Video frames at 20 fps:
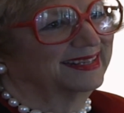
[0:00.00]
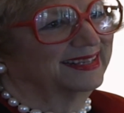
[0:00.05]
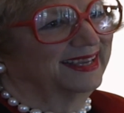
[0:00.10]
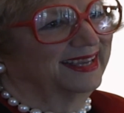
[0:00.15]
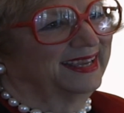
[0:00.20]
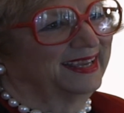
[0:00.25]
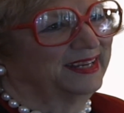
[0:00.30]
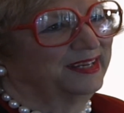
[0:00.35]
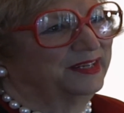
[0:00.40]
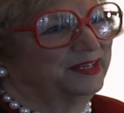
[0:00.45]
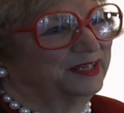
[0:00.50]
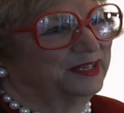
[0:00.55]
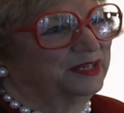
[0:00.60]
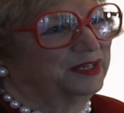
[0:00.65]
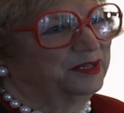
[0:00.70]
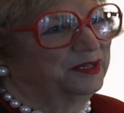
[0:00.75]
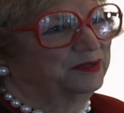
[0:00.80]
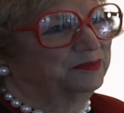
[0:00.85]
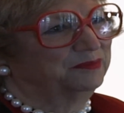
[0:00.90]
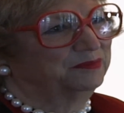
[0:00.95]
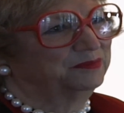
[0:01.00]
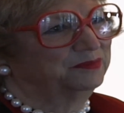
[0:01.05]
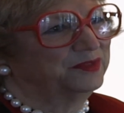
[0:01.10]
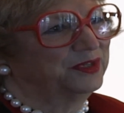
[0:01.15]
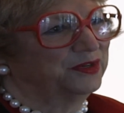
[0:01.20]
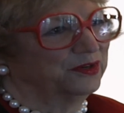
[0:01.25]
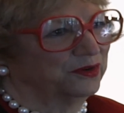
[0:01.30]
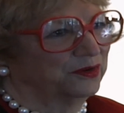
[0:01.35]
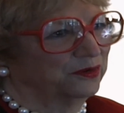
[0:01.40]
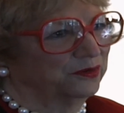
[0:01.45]
and,
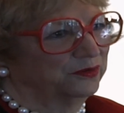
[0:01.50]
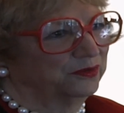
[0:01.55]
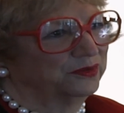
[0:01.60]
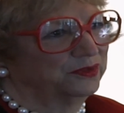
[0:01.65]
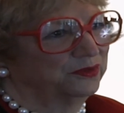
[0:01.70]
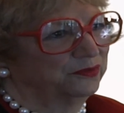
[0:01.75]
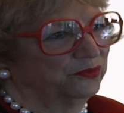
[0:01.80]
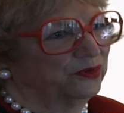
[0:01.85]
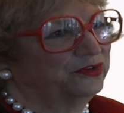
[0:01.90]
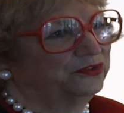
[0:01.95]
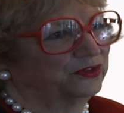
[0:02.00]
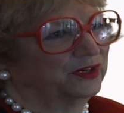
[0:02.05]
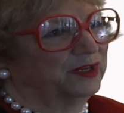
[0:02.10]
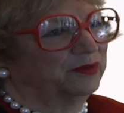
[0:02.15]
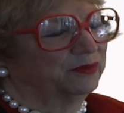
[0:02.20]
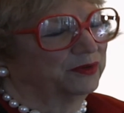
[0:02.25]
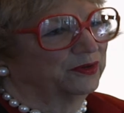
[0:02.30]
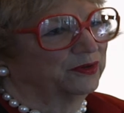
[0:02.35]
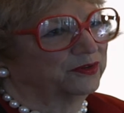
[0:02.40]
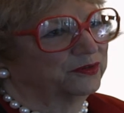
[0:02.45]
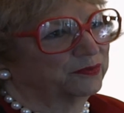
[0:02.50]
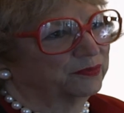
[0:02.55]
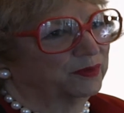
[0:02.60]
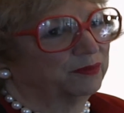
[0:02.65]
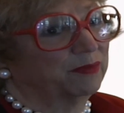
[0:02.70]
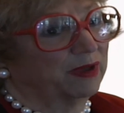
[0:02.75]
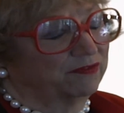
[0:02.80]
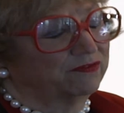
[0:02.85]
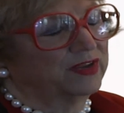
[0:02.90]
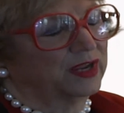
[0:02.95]
you know, recent immigrants, but
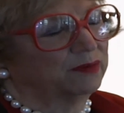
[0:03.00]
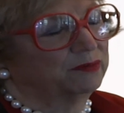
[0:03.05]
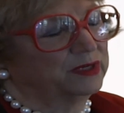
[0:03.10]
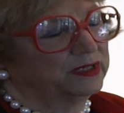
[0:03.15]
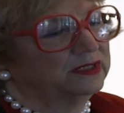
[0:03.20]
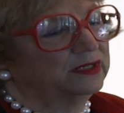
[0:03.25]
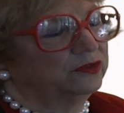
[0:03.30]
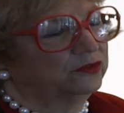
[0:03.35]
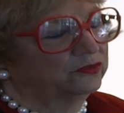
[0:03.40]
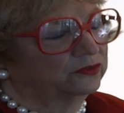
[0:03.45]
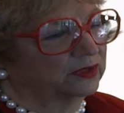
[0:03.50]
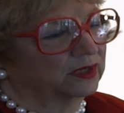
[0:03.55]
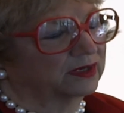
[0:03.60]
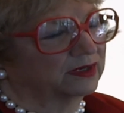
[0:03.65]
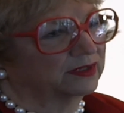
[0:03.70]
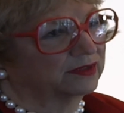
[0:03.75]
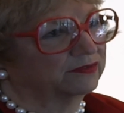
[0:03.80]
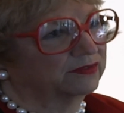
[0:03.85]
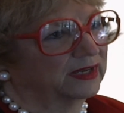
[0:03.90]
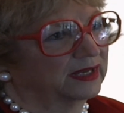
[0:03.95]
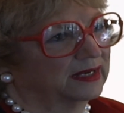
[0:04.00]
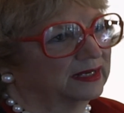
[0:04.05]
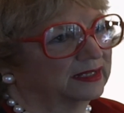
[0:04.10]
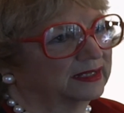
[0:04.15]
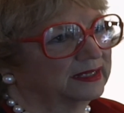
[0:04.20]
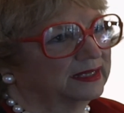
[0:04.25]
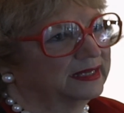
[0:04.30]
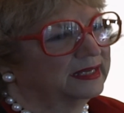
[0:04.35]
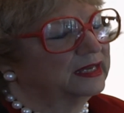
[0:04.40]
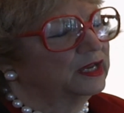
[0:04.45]
my family did settle the valley.
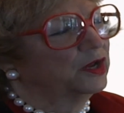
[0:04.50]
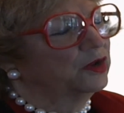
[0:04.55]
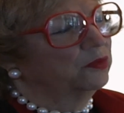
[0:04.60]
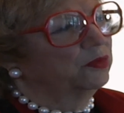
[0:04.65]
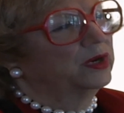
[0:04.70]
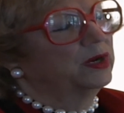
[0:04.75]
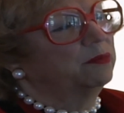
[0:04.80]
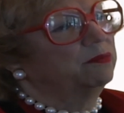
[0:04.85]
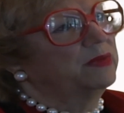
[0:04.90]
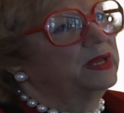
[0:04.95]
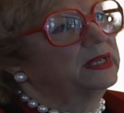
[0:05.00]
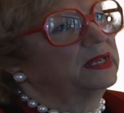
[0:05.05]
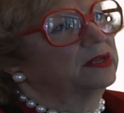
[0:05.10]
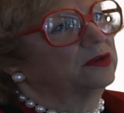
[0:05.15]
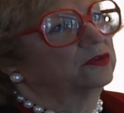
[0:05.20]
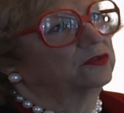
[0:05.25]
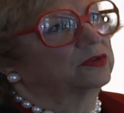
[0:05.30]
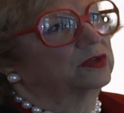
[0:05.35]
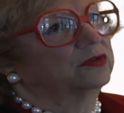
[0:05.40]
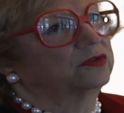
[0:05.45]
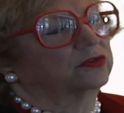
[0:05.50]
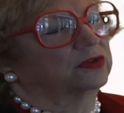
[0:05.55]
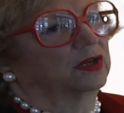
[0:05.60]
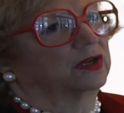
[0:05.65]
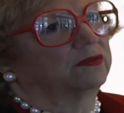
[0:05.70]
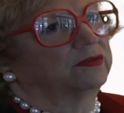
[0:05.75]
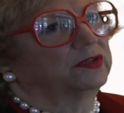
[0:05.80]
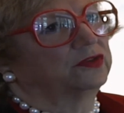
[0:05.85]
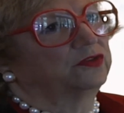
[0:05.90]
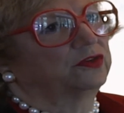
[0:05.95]
What I'm making sense
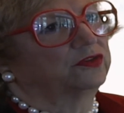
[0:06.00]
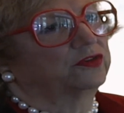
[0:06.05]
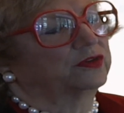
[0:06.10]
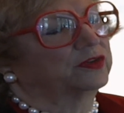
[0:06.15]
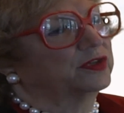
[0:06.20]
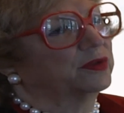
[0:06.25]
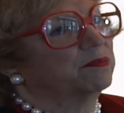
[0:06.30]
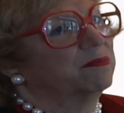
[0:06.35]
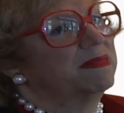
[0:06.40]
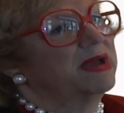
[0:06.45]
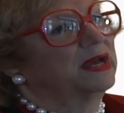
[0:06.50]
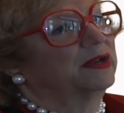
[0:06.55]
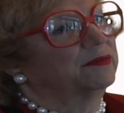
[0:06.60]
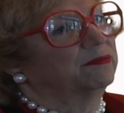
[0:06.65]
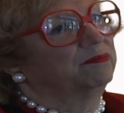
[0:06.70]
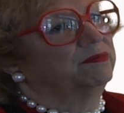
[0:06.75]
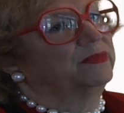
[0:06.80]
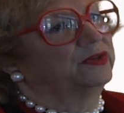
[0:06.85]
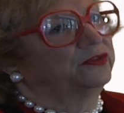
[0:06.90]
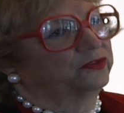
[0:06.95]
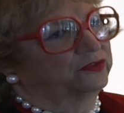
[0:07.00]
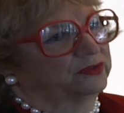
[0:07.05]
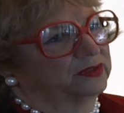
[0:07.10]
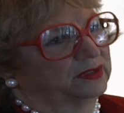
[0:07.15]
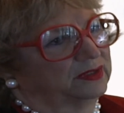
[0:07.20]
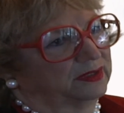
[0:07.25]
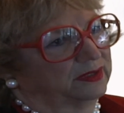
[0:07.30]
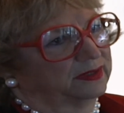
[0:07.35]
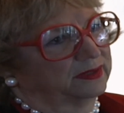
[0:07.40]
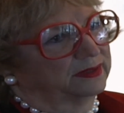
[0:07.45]
of is it's the mountain
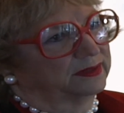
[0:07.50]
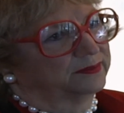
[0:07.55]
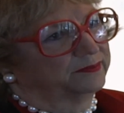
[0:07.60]
mystique.